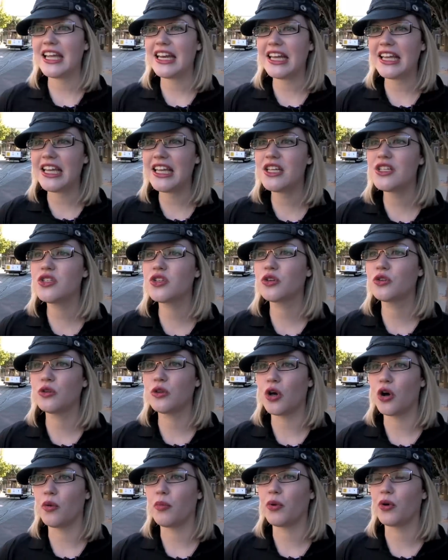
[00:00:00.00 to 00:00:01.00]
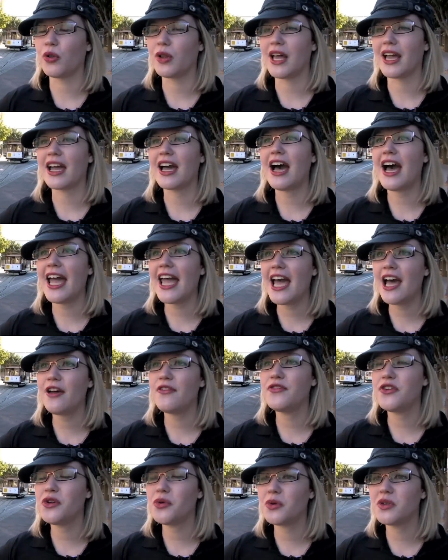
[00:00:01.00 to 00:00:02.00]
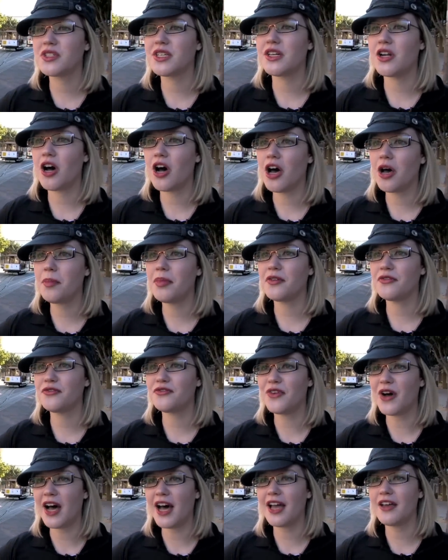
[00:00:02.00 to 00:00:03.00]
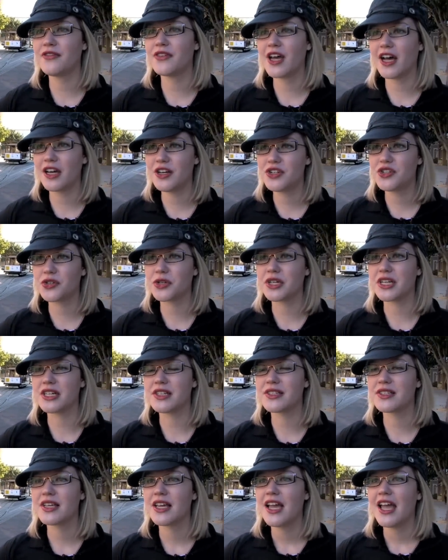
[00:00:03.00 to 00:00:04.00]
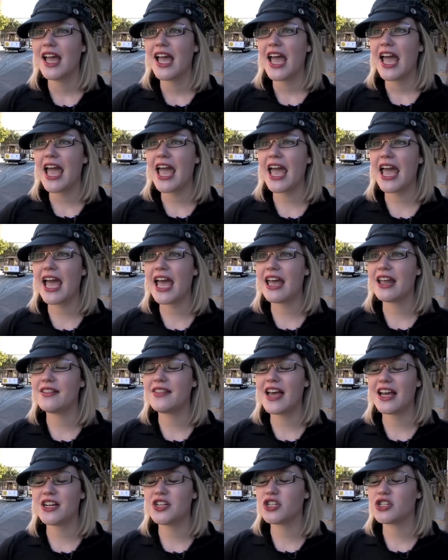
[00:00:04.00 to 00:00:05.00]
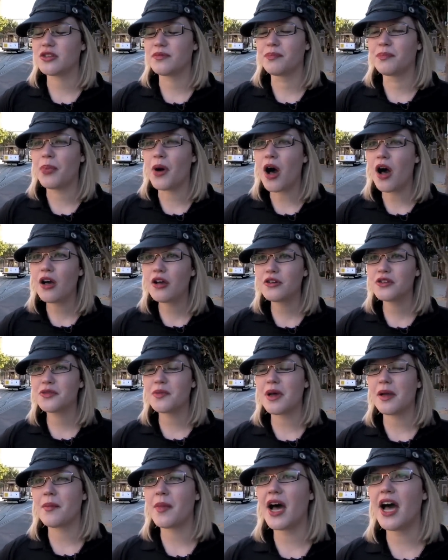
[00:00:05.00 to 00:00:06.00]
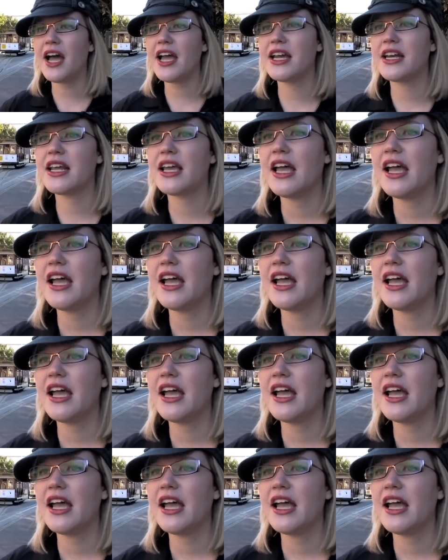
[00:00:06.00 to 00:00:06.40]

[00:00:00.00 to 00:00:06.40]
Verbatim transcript: It is global, like I have viewers in all but five countries and that just boggles my mind.